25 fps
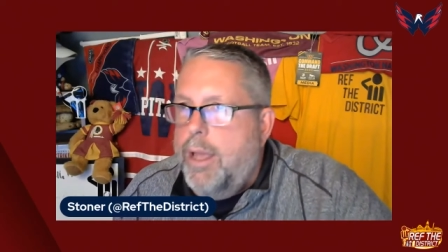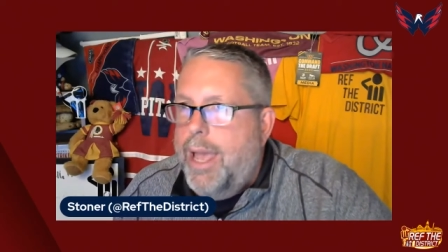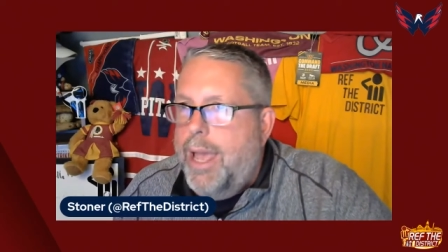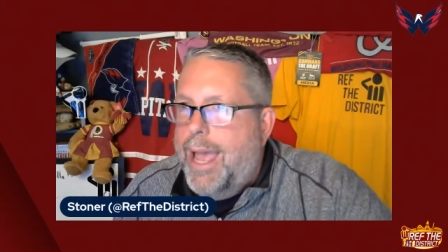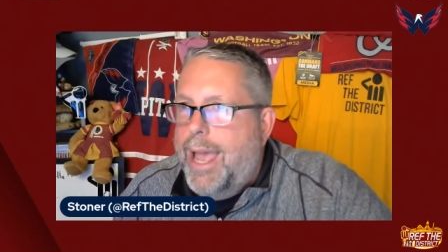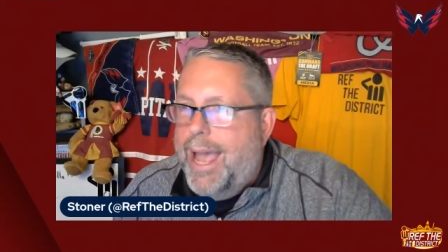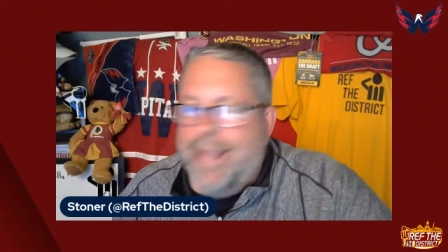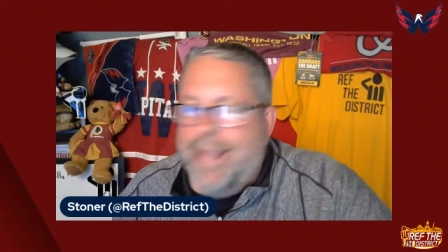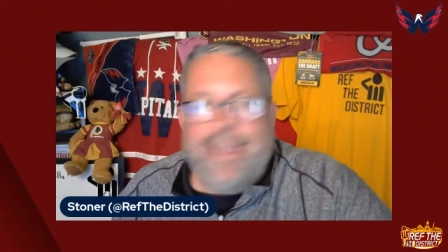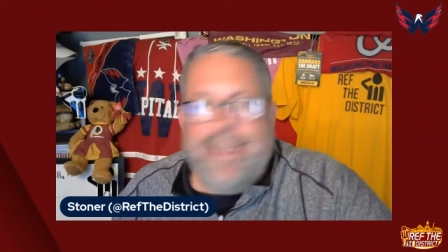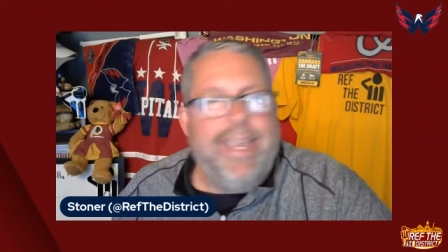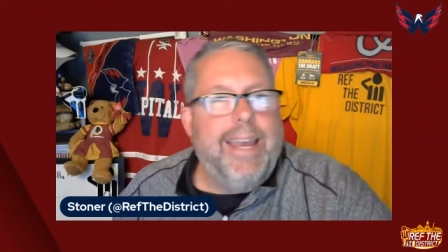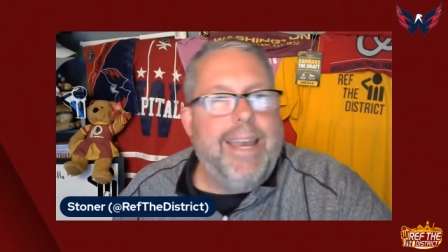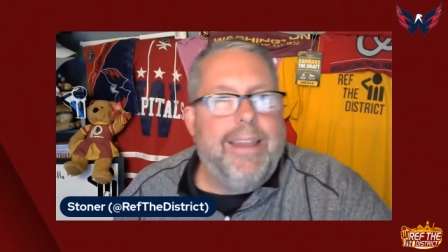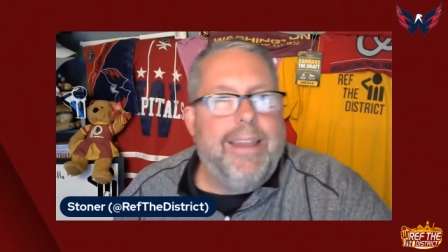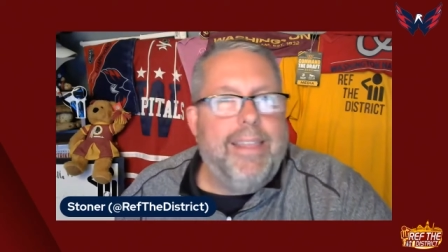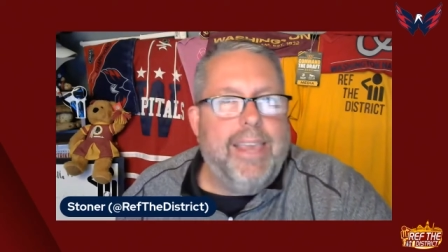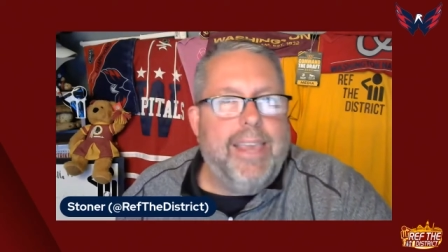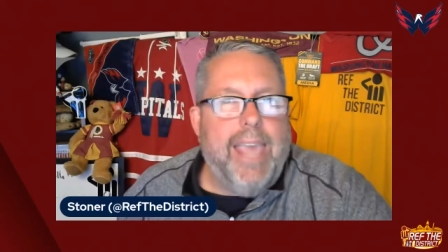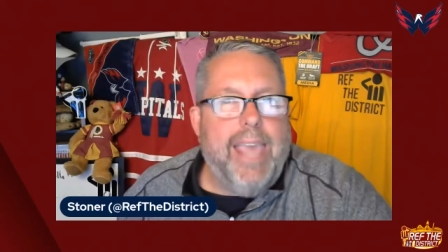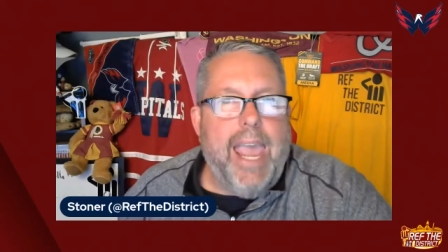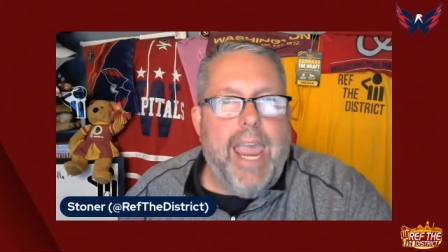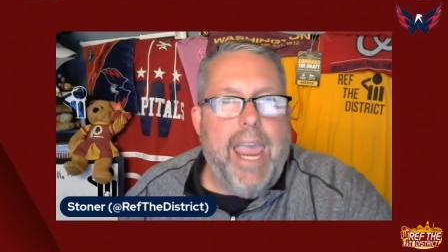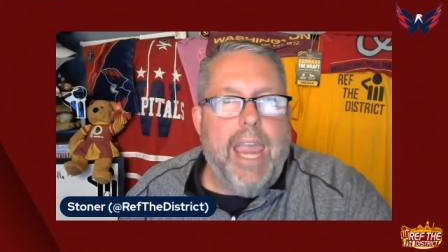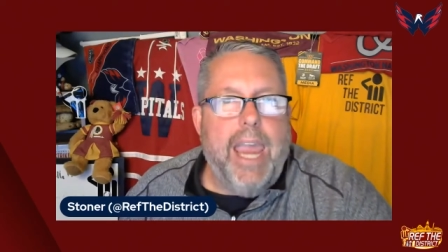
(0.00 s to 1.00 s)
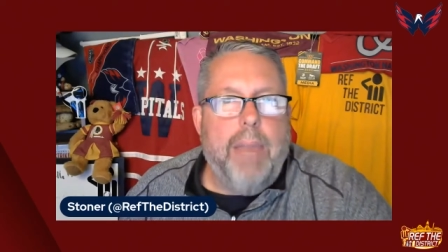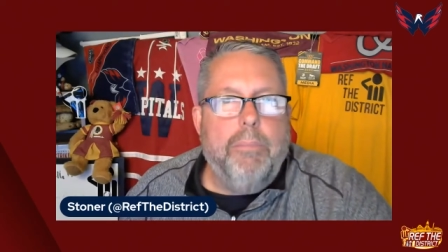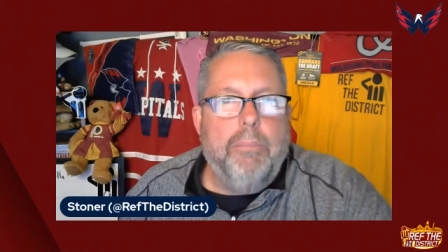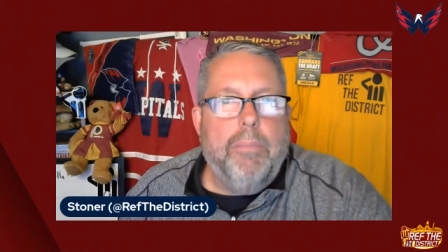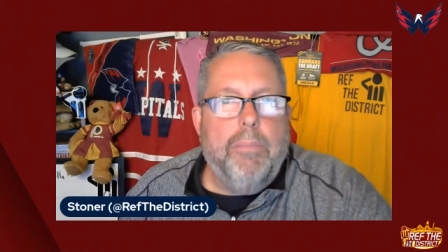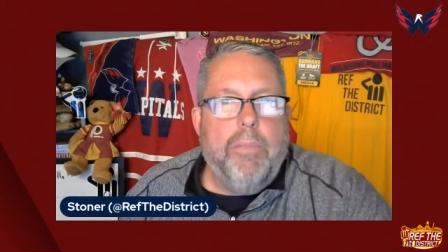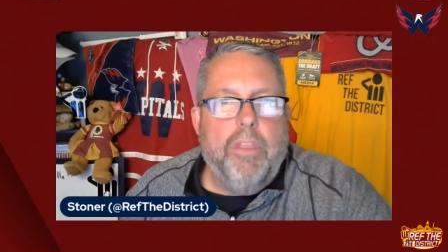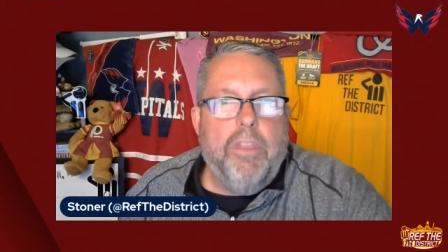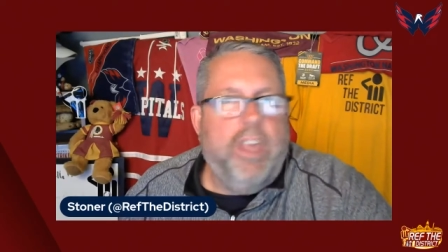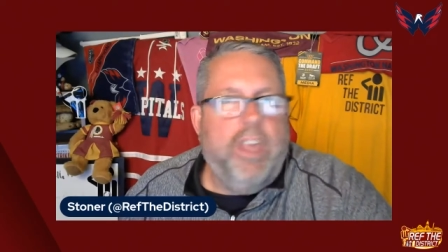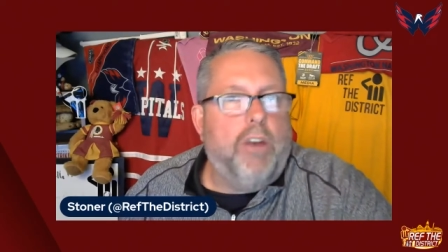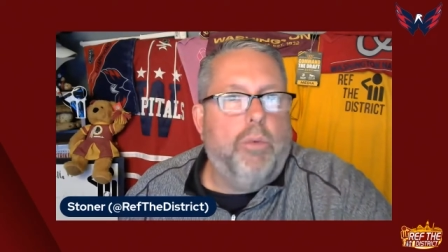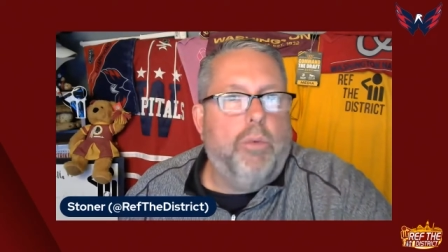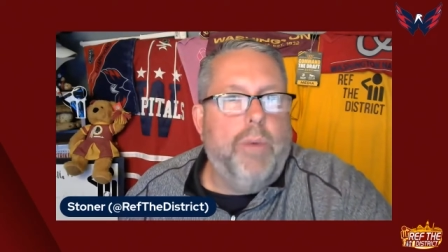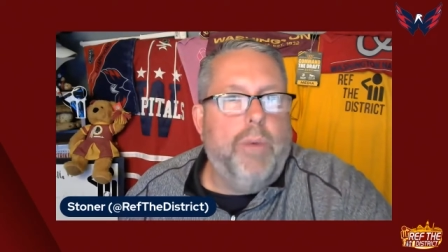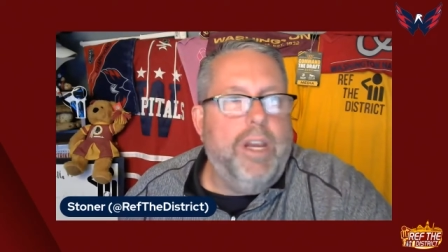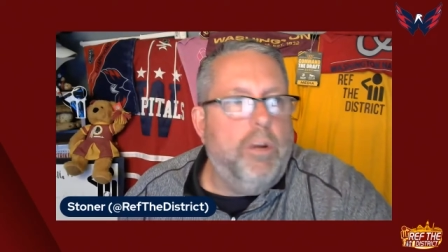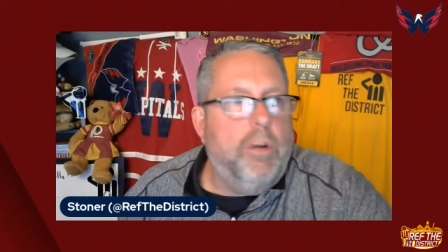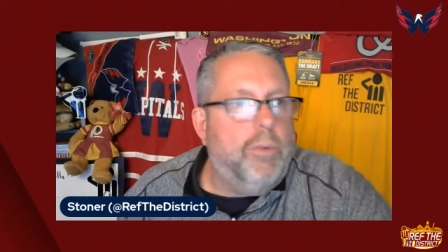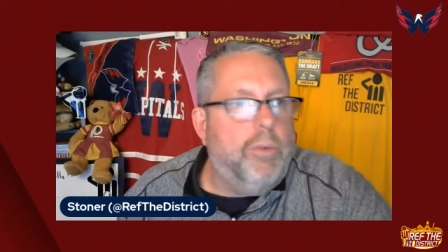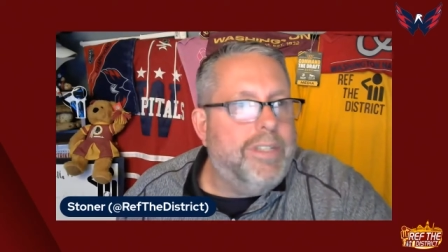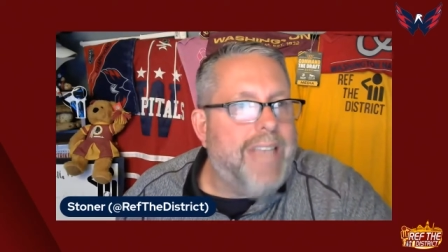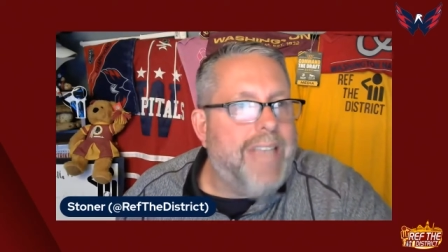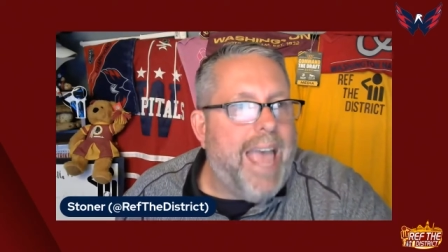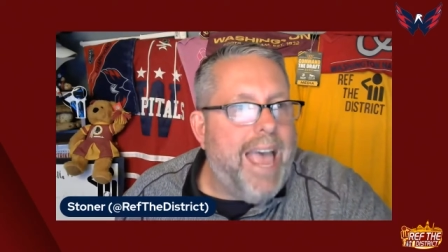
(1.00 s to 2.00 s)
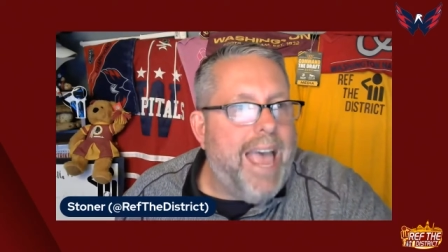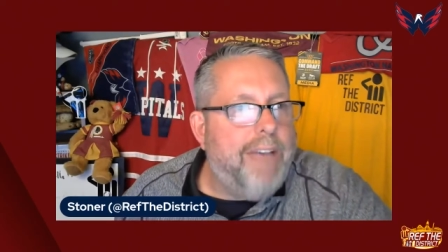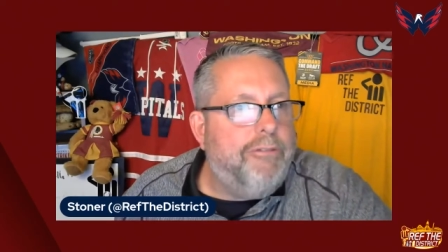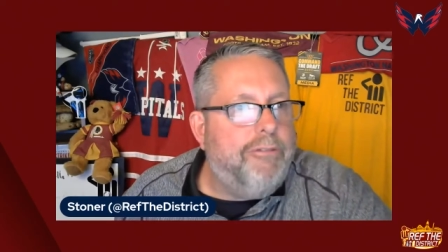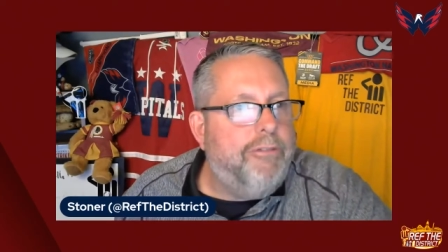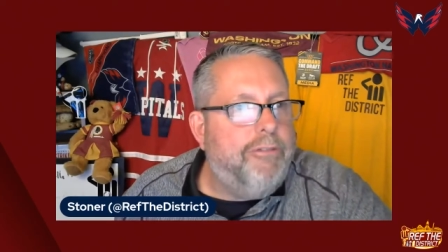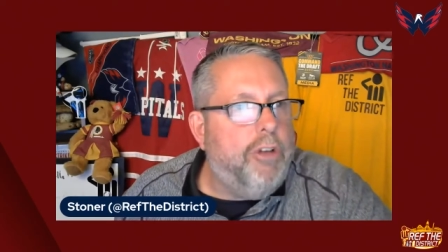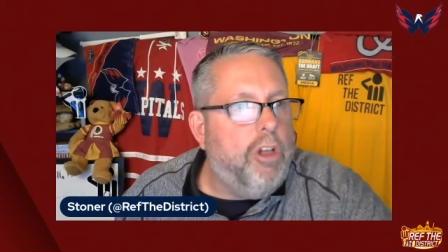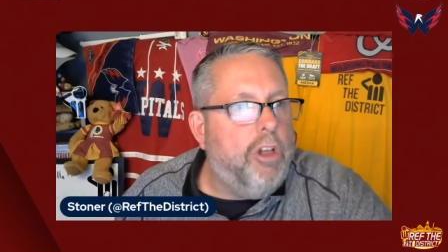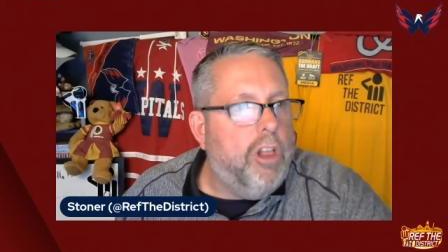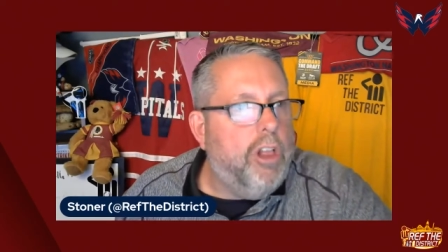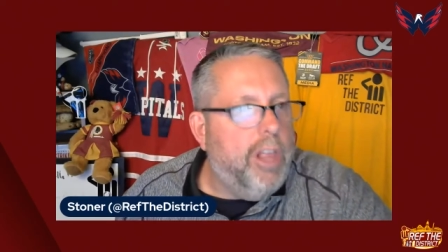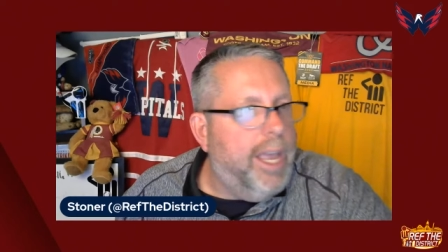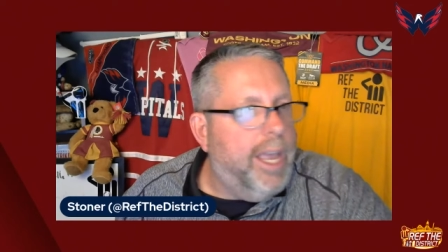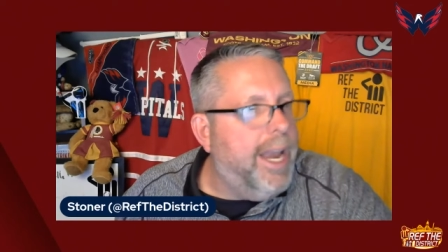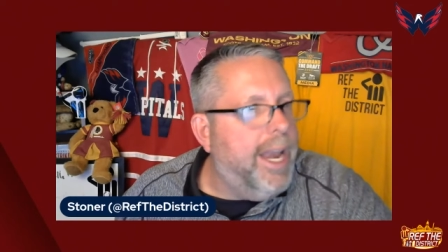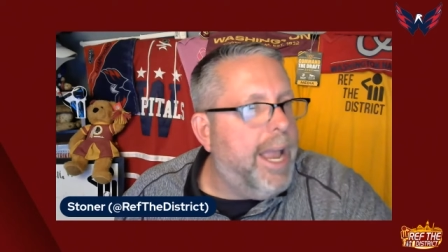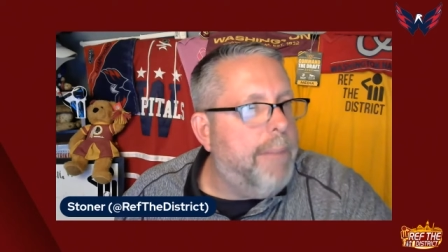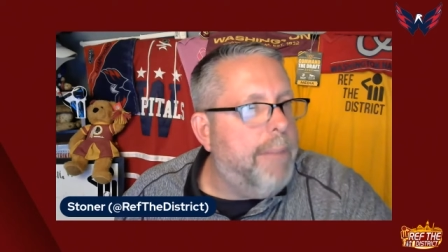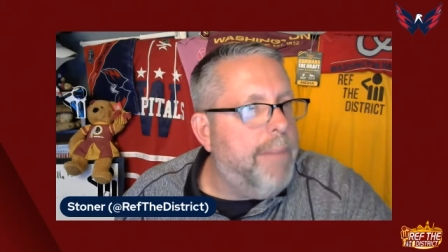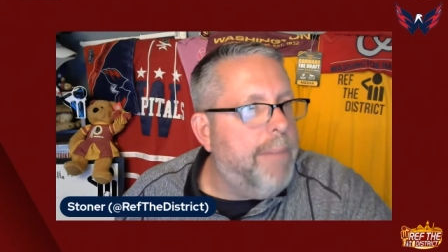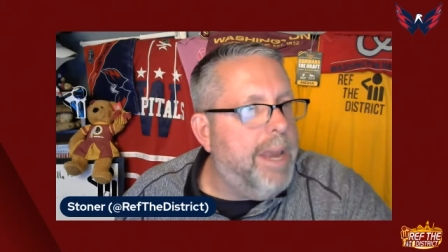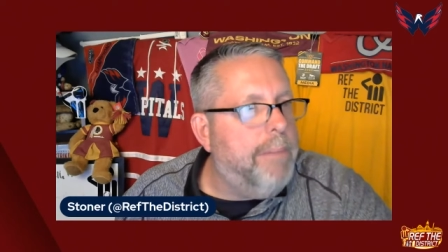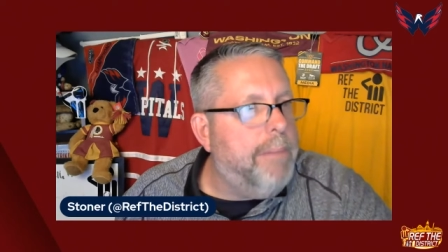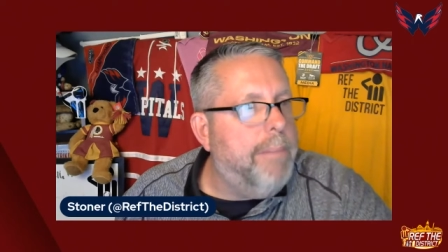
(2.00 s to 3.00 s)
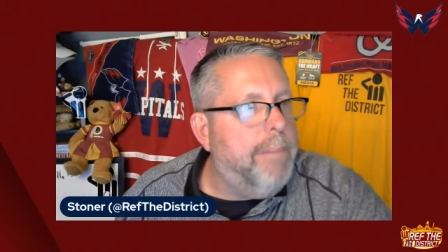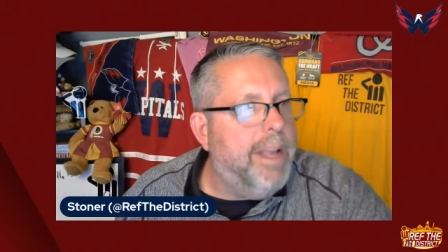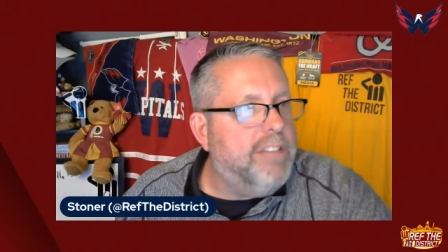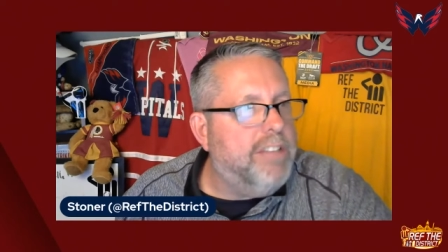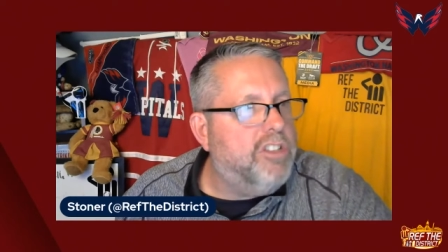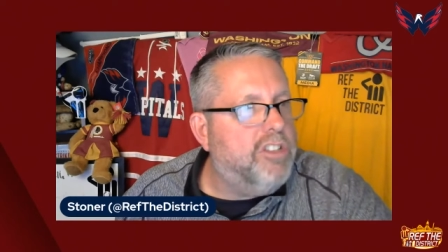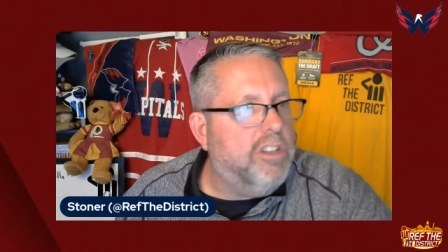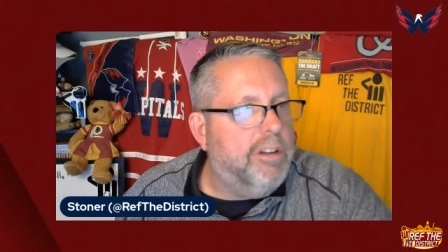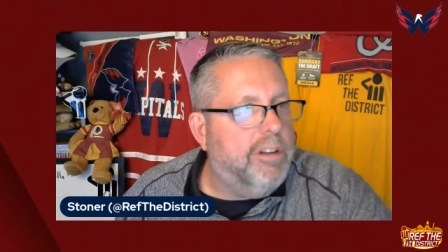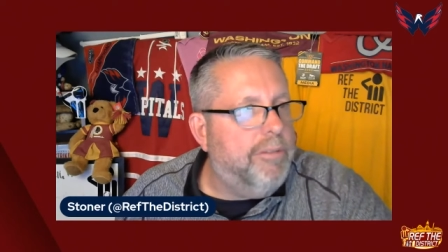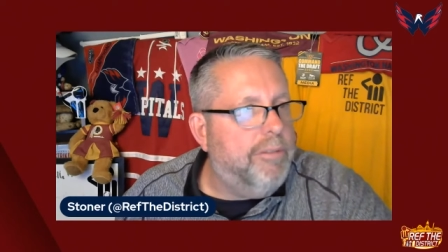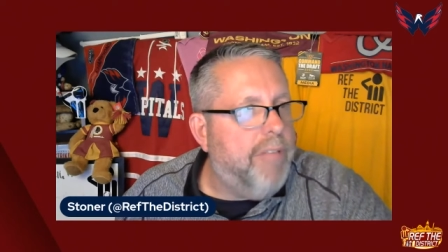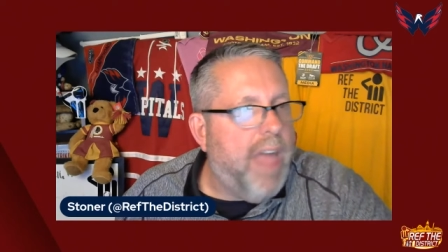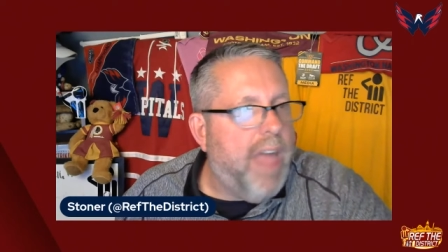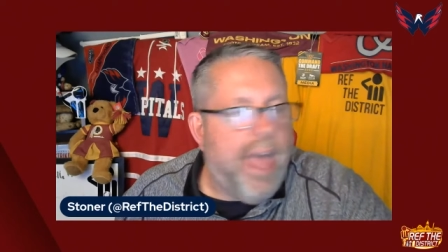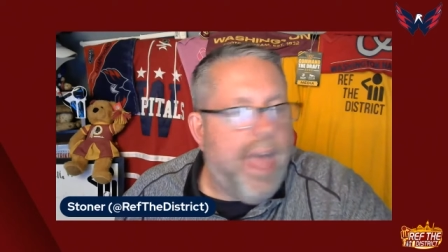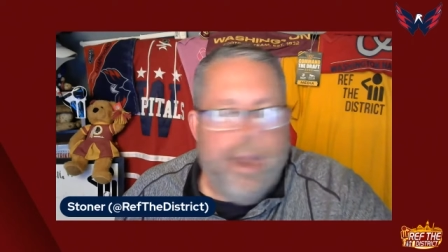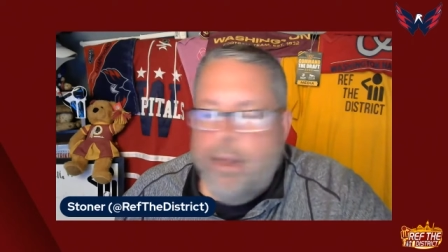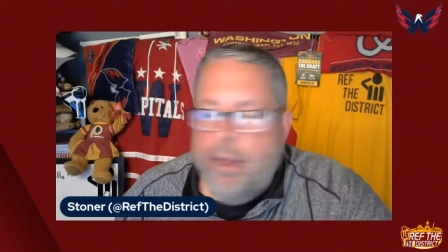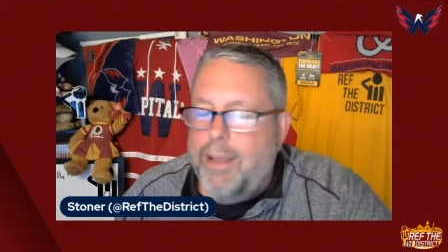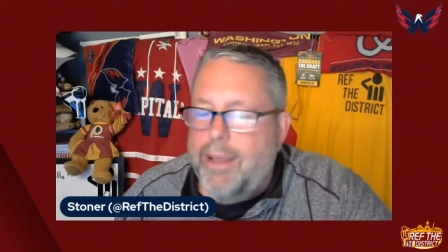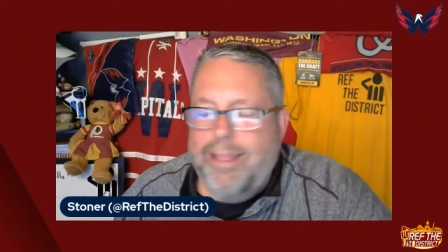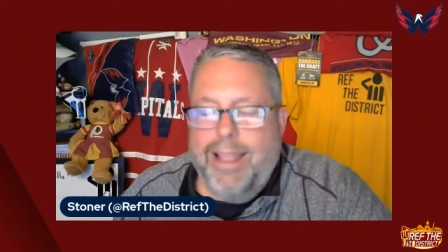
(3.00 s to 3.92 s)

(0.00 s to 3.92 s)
At the end of the game, that arena was half full, and I made mention of that.